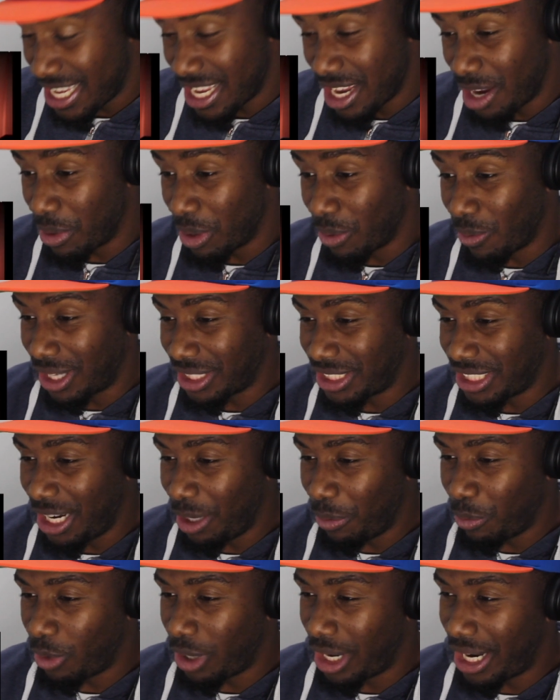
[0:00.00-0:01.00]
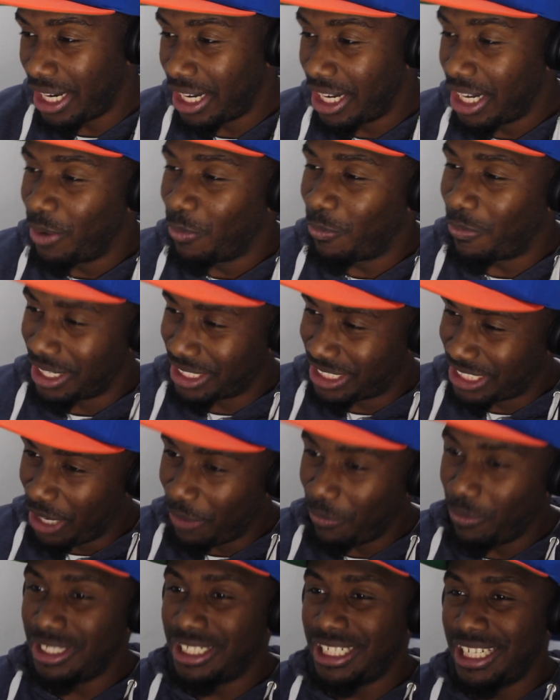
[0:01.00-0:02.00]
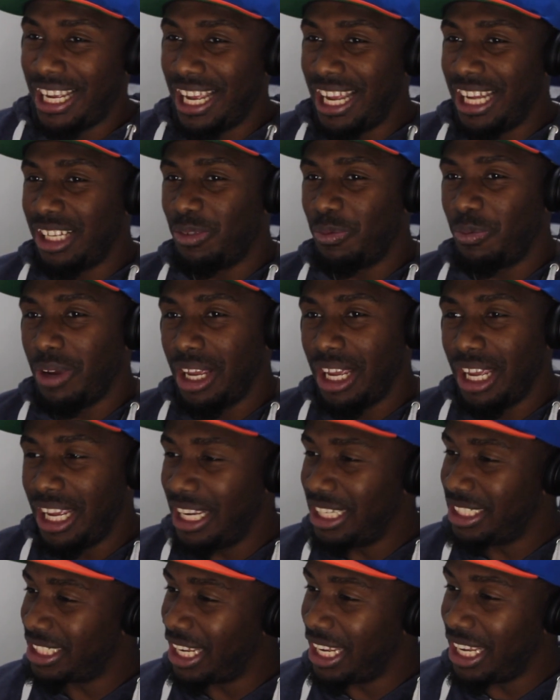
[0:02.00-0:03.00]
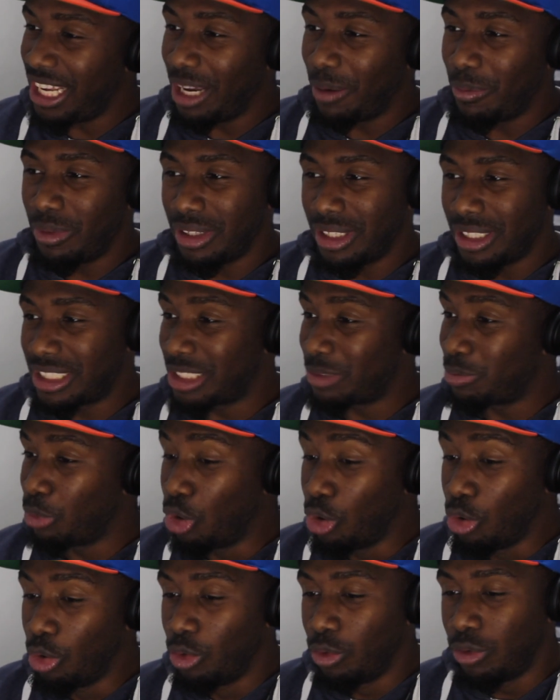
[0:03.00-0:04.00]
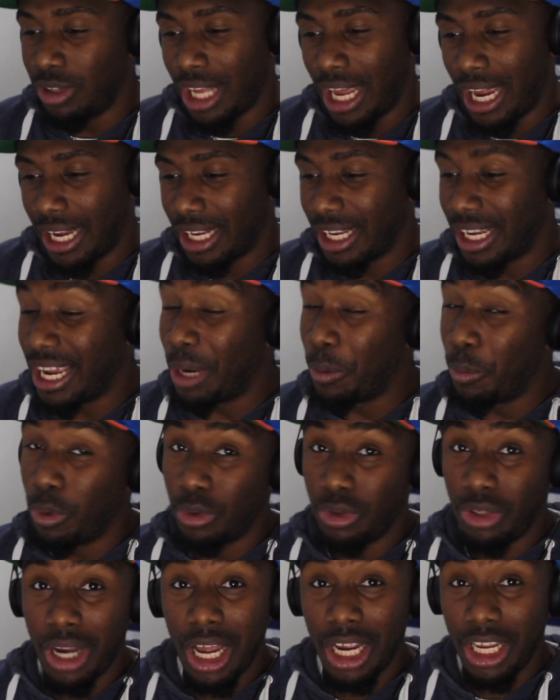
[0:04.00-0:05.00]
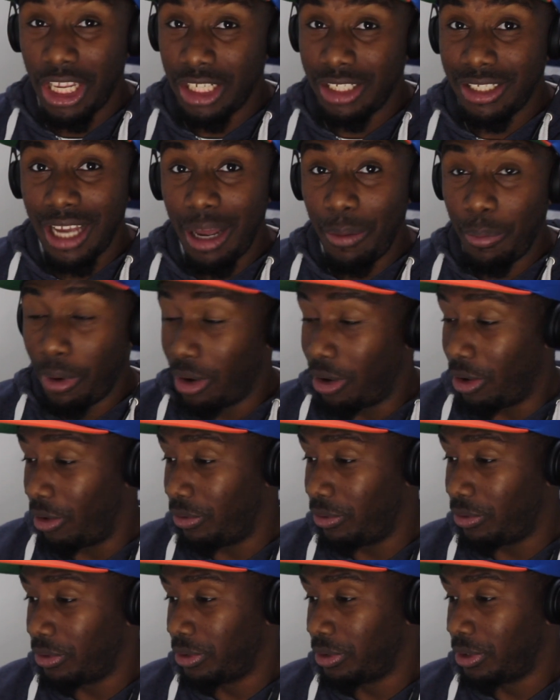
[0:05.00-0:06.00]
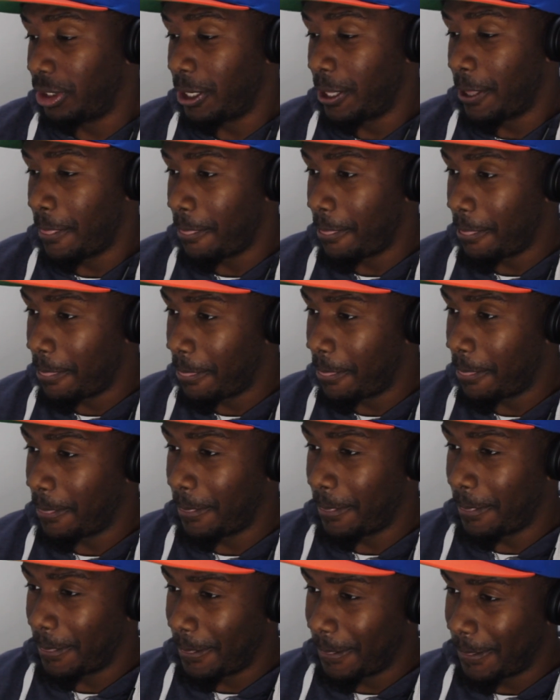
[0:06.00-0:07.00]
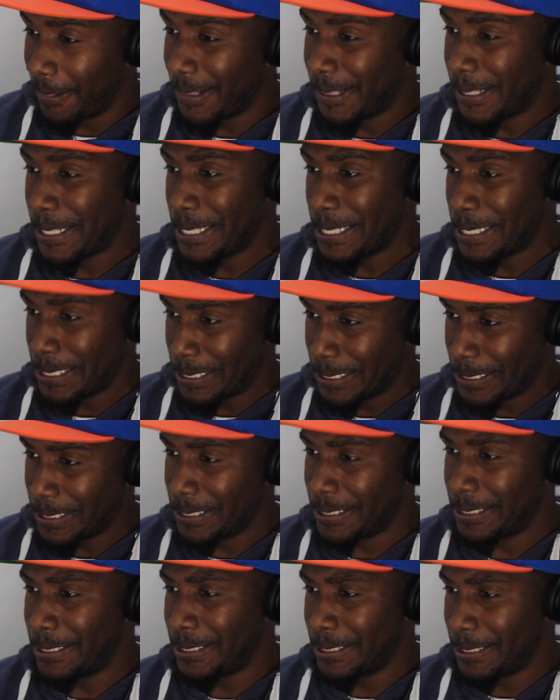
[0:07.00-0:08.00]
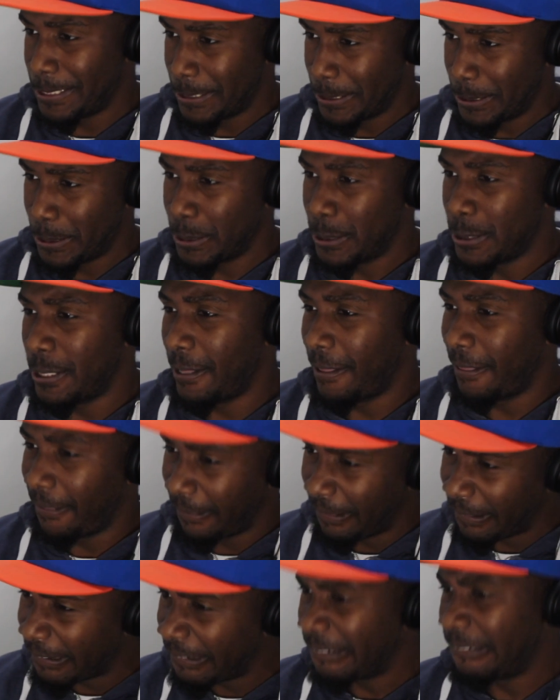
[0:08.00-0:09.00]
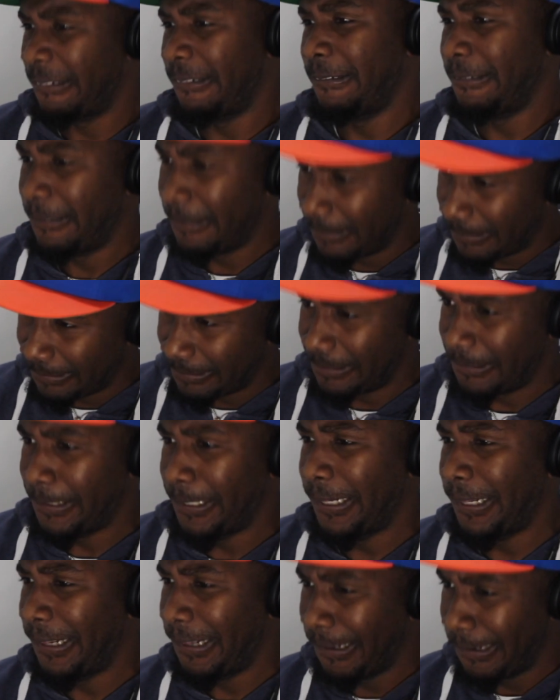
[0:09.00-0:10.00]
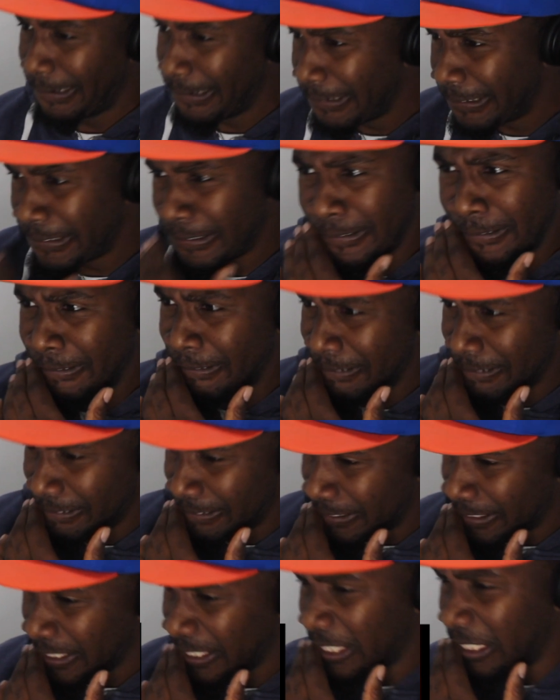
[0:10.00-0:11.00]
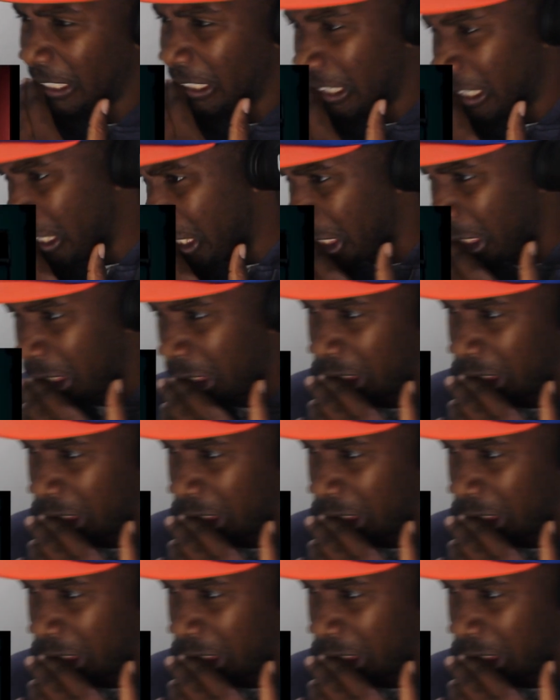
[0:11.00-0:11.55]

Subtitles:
Y'all better watch out, boy. Watch out for CS, man. He coming smooth like and will knock your top off. But I guess they weren't enough. Peck can be the ends. London be the city. I might holler at your girlfriend